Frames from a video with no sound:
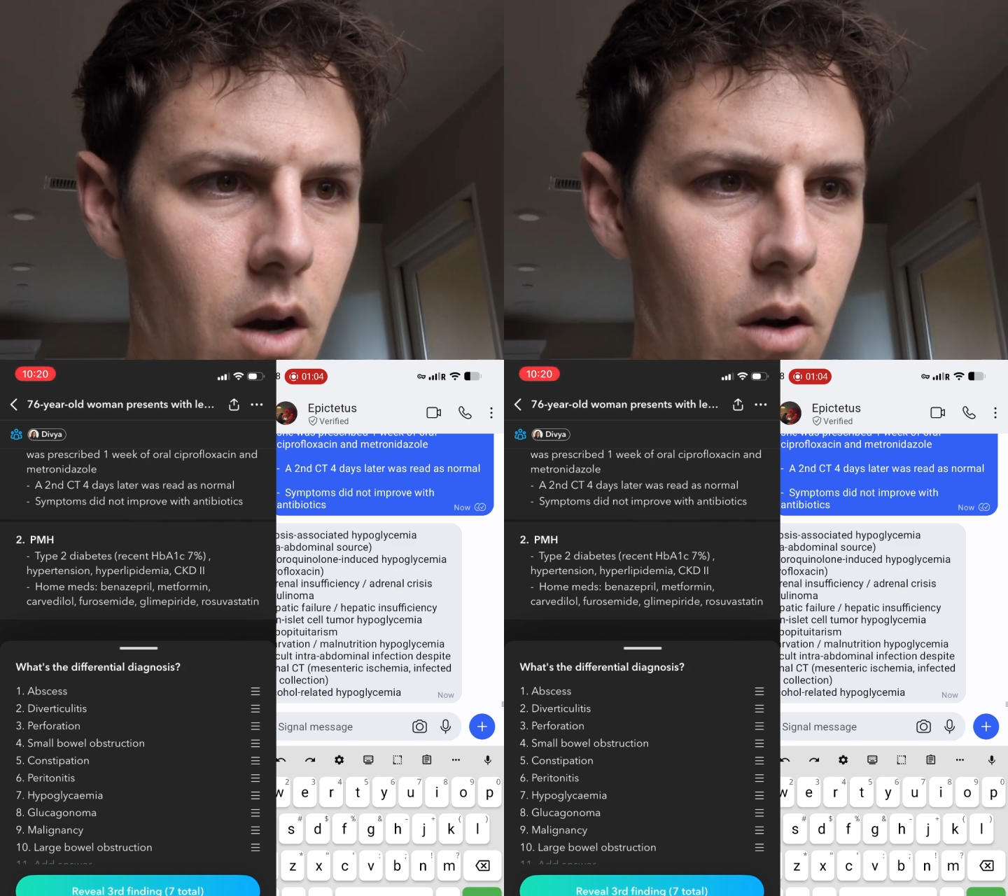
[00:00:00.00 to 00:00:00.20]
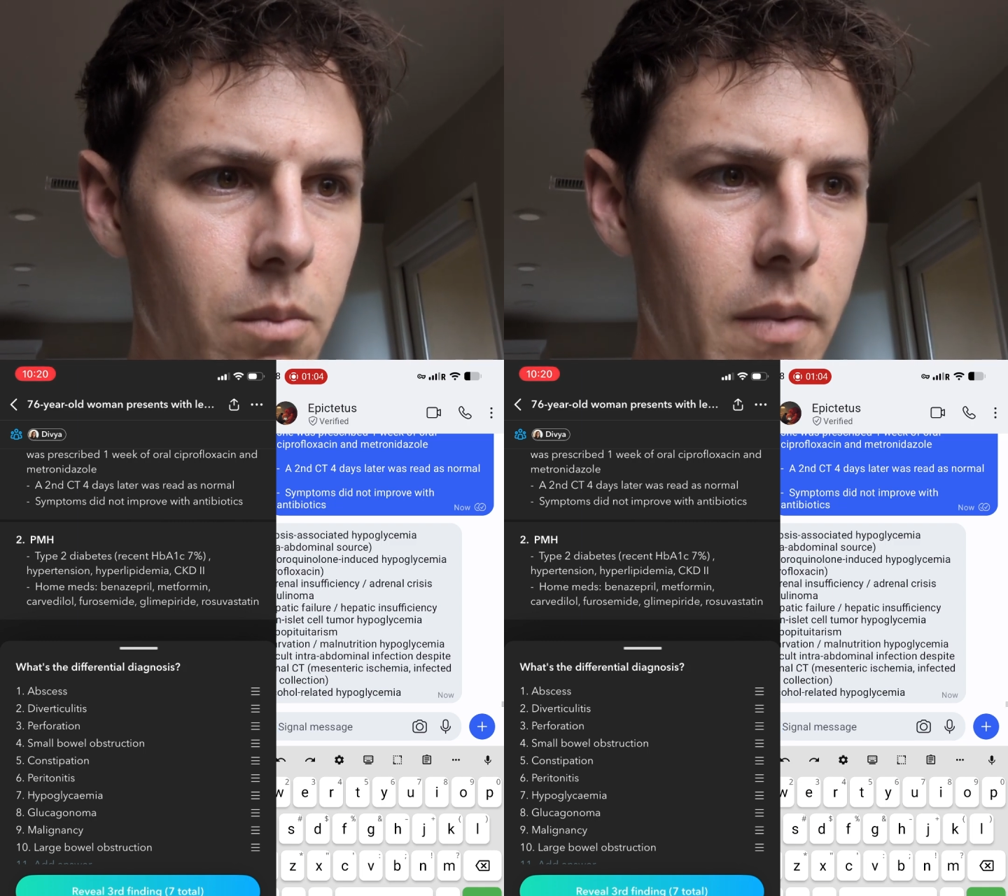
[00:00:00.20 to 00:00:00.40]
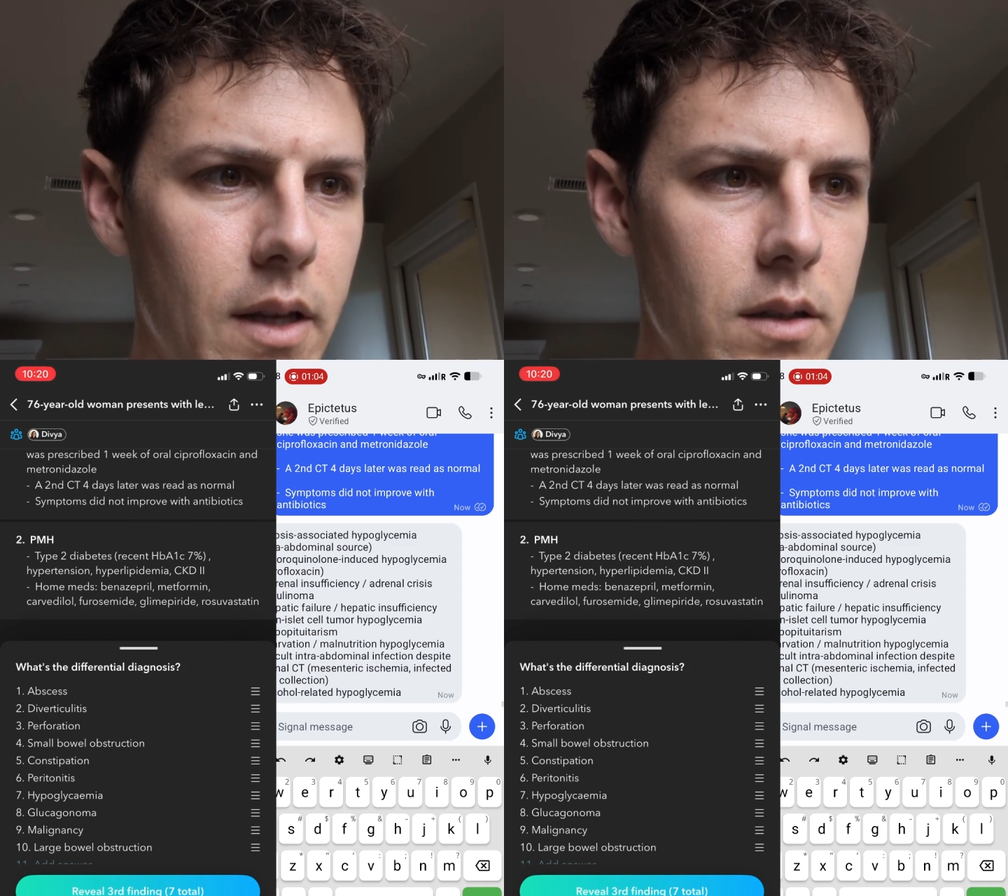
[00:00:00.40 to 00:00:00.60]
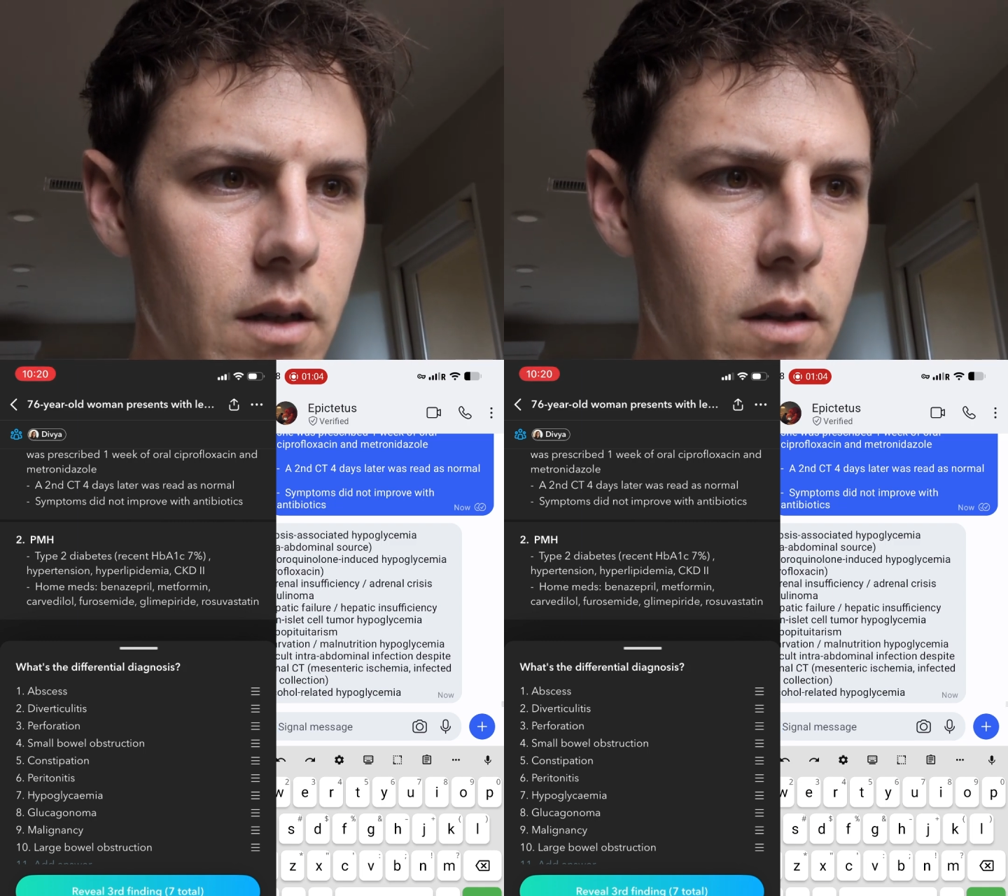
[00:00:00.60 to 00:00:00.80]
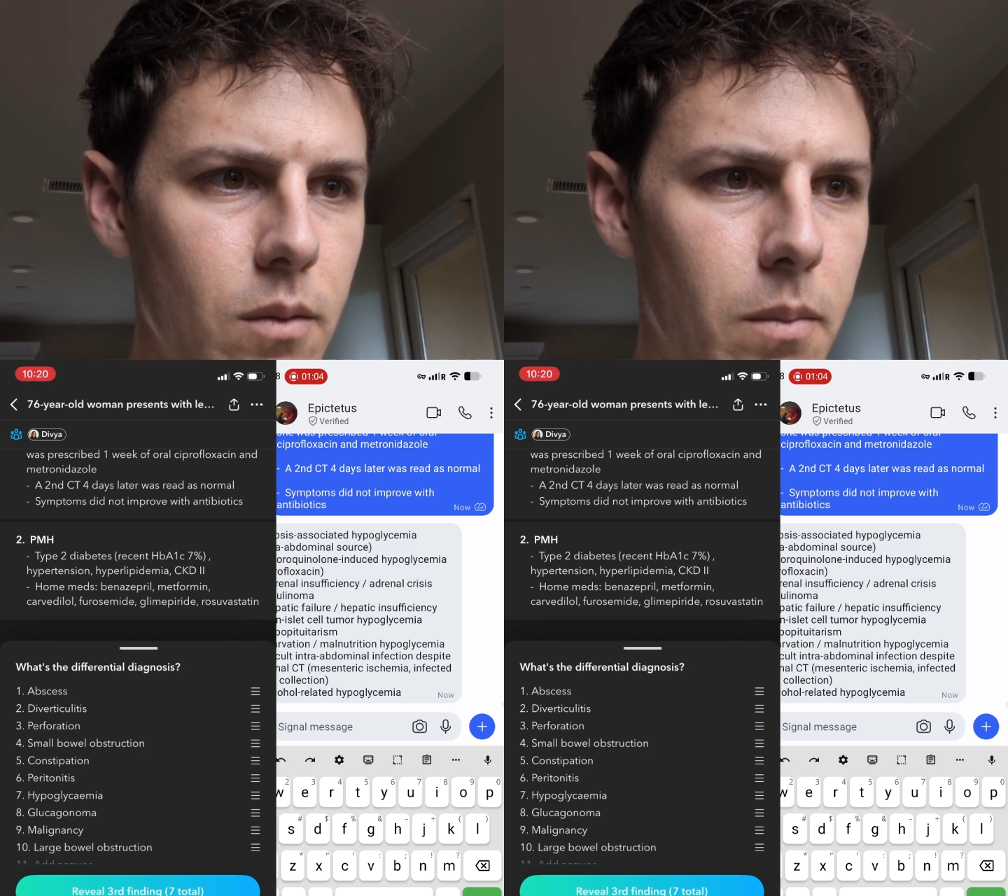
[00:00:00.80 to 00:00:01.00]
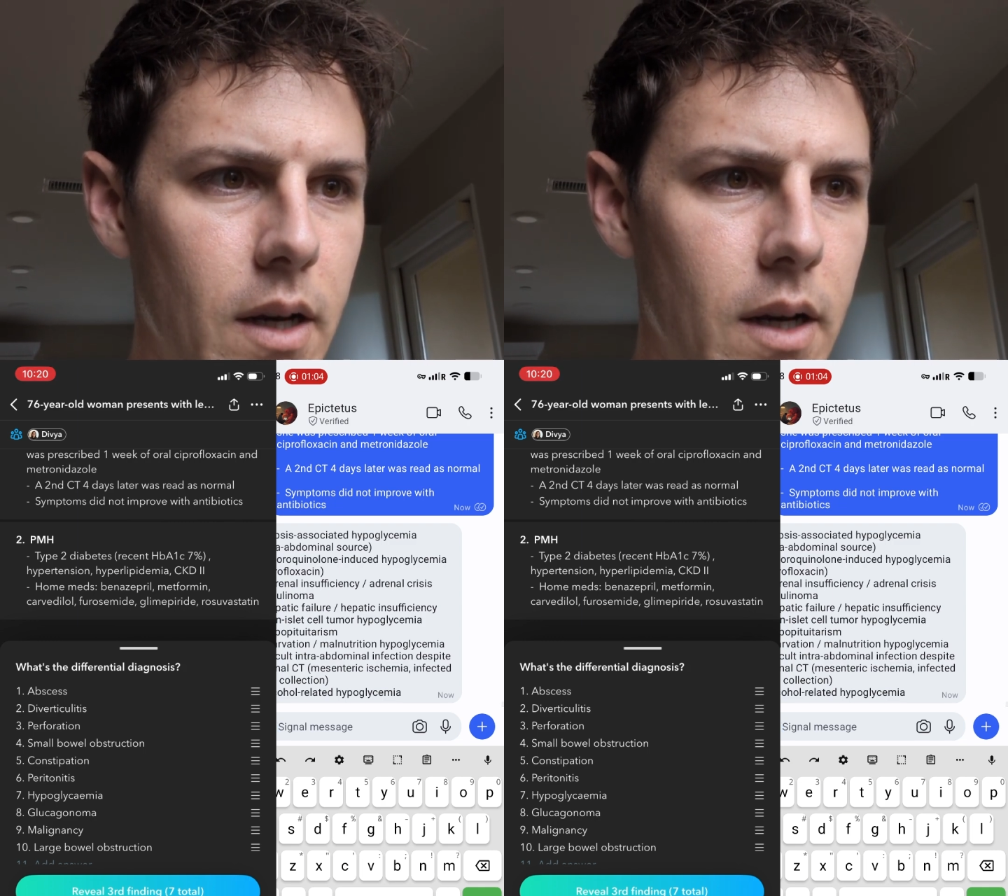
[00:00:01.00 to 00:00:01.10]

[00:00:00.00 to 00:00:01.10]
Home meds include